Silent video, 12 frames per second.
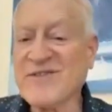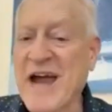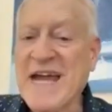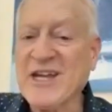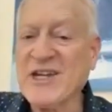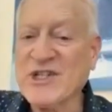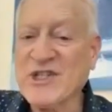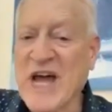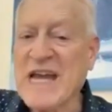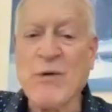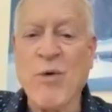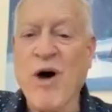brackish
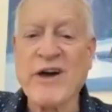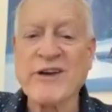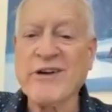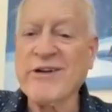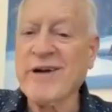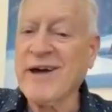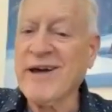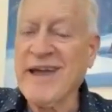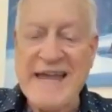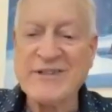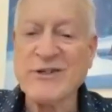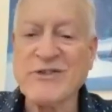tidal water
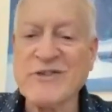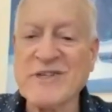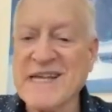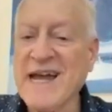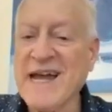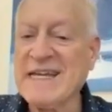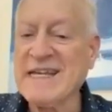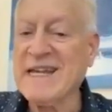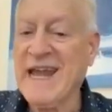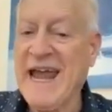entered the site.